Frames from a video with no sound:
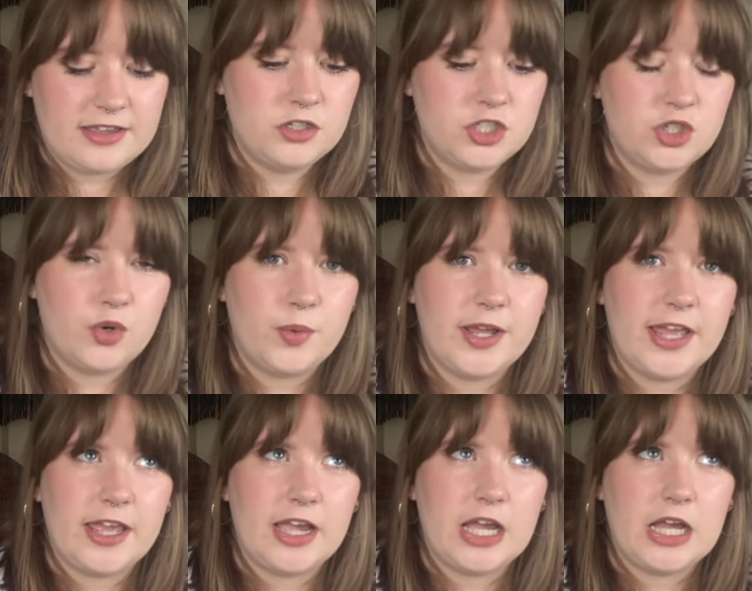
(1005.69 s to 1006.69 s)

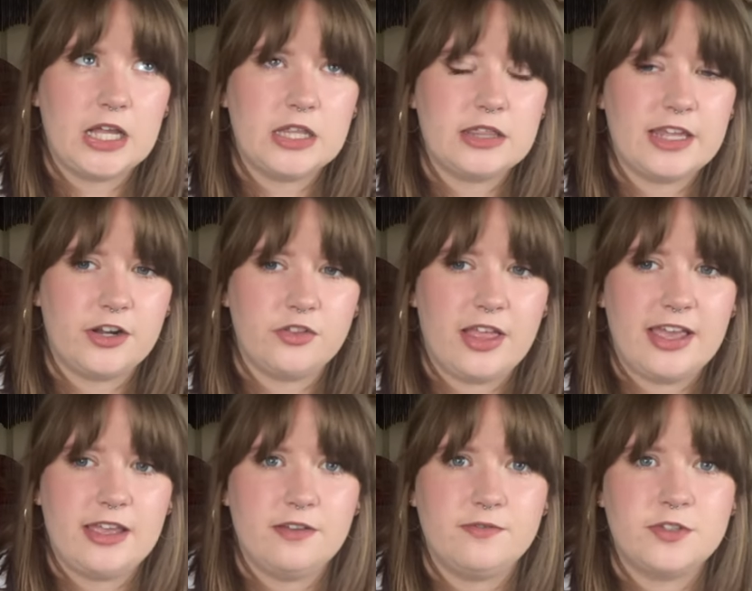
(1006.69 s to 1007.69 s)
showing their
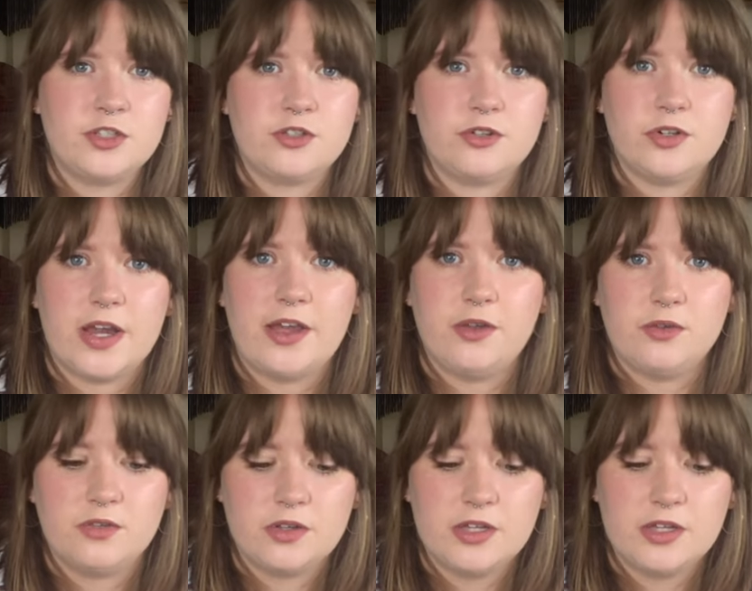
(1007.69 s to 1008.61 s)
lives throughout,